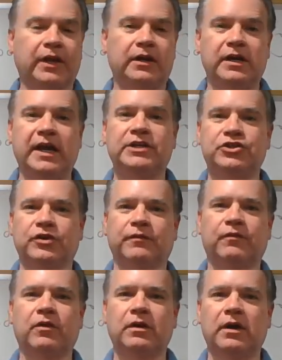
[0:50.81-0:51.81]

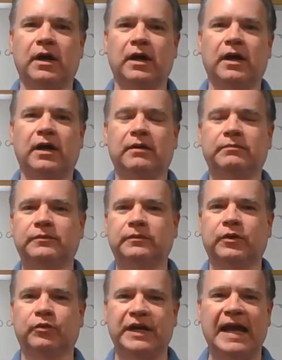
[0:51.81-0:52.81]
nature of
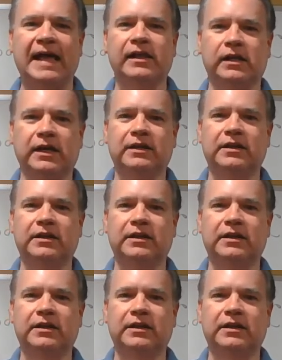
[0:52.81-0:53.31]
reality